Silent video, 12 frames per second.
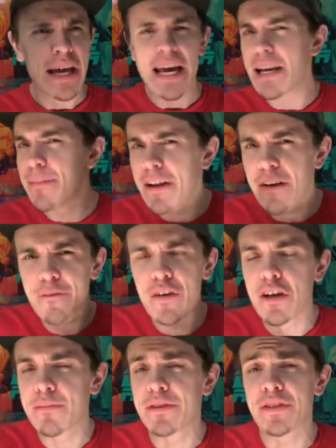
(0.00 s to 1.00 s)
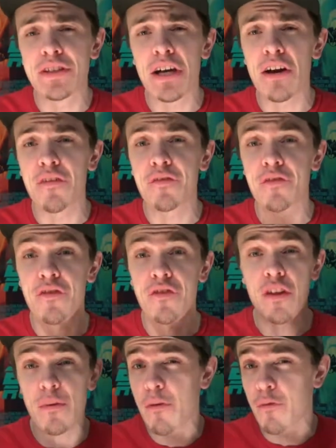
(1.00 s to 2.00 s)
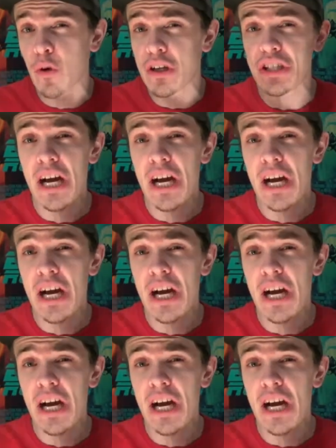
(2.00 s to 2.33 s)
animated films and stuff, some of which